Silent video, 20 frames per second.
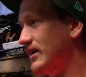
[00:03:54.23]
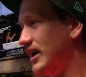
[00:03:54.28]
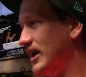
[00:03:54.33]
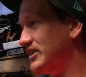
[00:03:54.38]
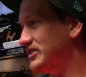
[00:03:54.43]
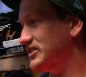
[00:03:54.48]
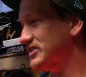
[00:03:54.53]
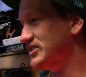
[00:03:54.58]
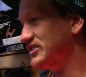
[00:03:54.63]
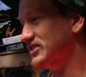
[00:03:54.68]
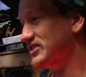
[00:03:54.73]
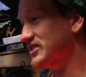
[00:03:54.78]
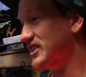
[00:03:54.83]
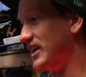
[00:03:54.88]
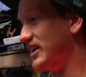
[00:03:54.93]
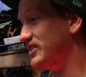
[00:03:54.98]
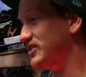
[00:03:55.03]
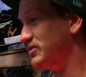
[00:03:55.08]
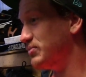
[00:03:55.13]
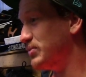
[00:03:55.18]
I just
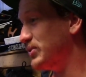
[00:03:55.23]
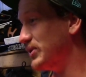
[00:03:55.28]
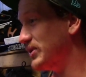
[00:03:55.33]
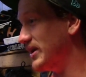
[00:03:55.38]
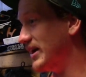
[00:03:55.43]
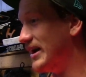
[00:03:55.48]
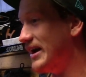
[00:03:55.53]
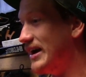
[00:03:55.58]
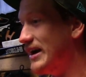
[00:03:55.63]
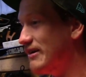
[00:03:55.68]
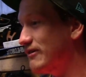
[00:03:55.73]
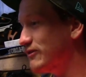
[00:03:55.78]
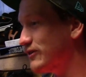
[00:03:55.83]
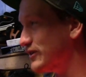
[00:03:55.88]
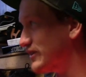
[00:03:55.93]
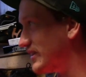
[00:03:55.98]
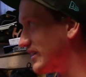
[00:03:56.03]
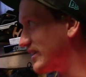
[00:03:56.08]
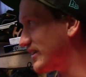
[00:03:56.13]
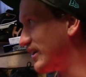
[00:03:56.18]
decided to put
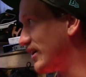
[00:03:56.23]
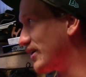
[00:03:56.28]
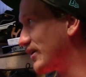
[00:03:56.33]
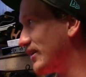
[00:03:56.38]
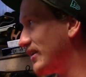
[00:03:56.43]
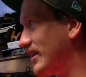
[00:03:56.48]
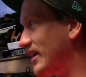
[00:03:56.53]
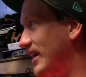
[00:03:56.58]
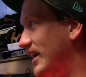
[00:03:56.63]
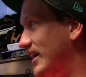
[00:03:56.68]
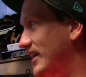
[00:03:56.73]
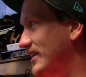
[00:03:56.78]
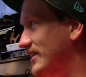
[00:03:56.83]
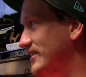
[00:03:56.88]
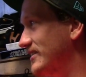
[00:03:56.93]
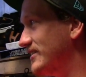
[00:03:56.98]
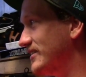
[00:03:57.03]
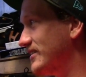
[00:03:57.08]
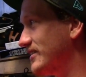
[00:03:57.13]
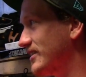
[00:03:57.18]
everything on the
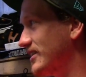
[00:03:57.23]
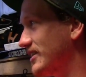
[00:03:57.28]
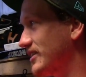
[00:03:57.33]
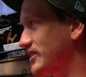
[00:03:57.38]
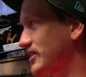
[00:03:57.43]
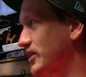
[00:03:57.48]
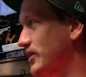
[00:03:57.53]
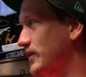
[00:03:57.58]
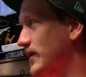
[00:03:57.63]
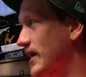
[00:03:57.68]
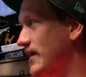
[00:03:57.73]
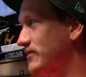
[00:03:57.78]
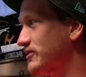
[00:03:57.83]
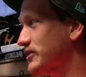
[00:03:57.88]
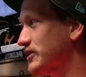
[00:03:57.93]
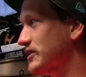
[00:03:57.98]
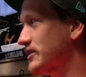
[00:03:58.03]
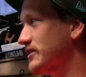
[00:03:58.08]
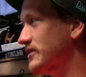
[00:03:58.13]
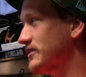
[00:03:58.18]
line and go
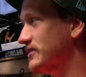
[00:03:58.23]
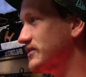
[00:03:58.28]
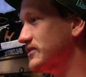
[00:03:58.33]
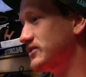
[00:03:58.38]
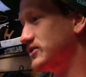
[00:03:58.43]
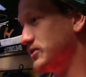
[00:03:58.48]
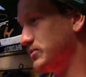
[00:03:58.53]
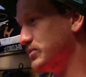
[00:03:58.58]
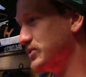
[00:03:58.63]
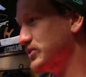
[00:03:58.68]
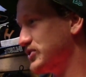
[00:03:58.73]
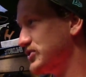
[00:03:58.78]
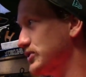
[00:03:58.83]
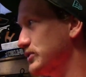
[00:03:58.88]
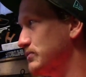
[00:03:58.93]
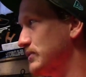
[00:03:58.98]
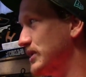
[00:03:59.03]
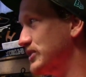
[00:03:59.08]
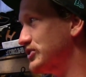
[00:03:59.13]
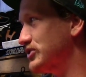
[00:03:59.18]
after to
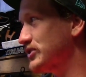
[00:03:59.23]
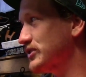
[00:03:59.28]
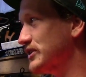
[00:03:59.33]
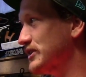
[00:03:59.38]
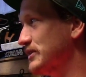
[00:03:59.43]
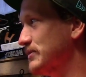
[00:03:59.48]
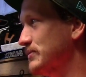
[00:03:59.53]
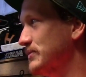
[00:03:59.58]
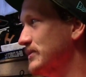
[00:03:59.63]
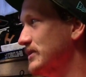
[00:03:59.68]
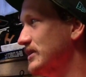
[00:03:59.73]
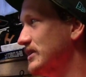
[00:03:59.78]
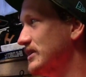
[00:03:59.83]
pursue my dream.